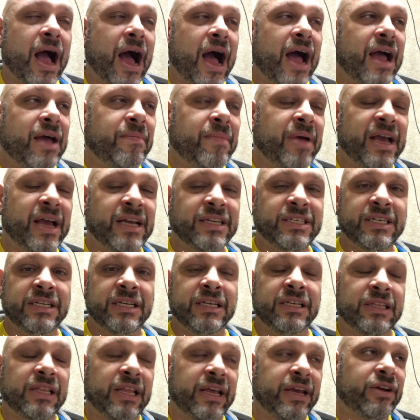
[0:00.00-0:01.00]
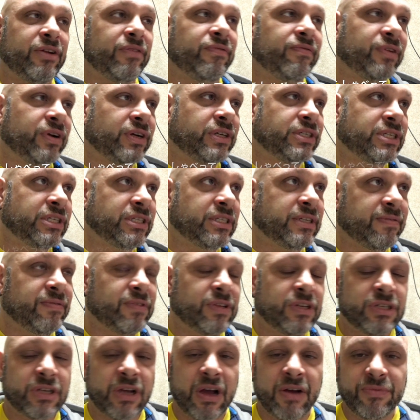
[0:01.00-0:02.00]
I imagine in later versions of
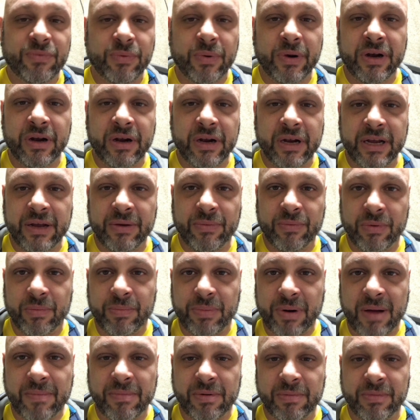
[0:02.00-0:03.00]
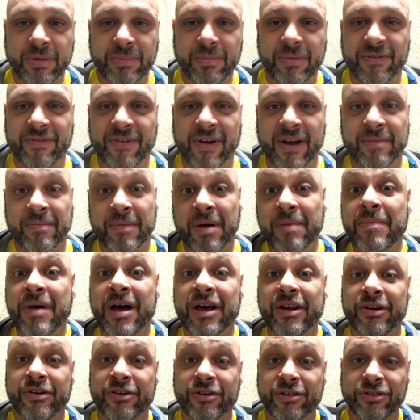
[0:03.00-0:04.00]
the software, it will probably be fine. My
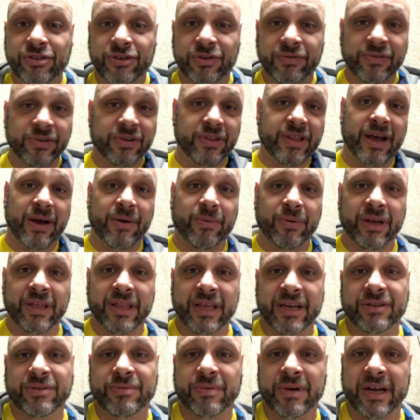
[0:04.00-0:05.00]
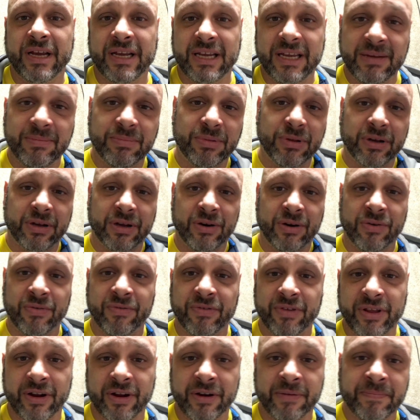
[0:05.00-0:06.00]
monitor's over that way. That's why I keep looking
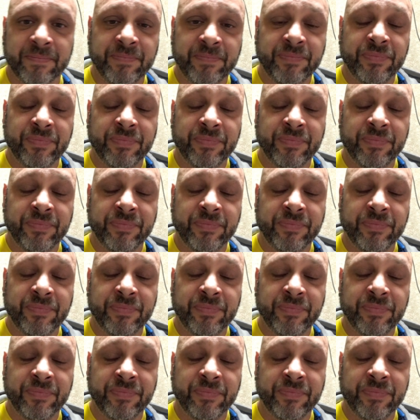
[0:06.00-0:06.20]
over there.